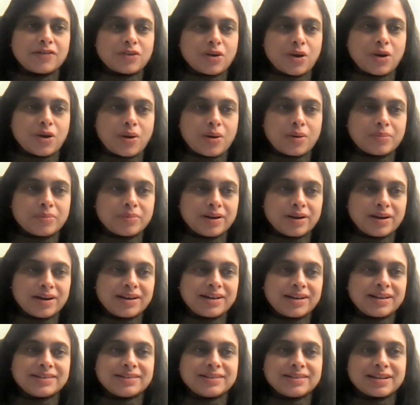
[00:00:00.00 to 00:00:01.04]

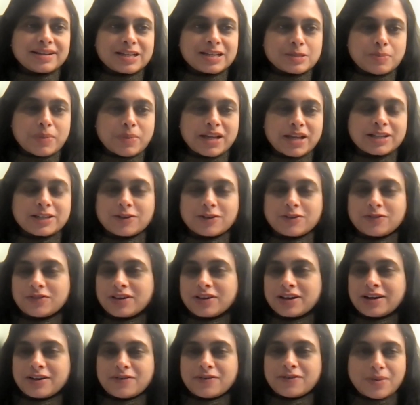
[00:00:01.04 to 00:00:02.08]
from the respective
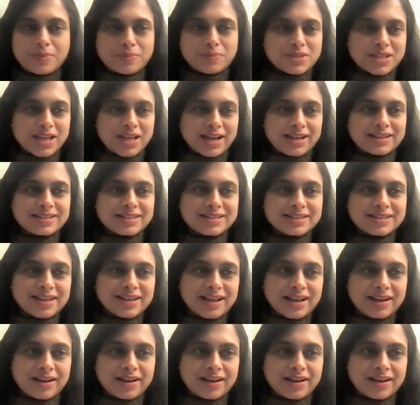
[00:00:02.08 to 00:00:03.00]
websites.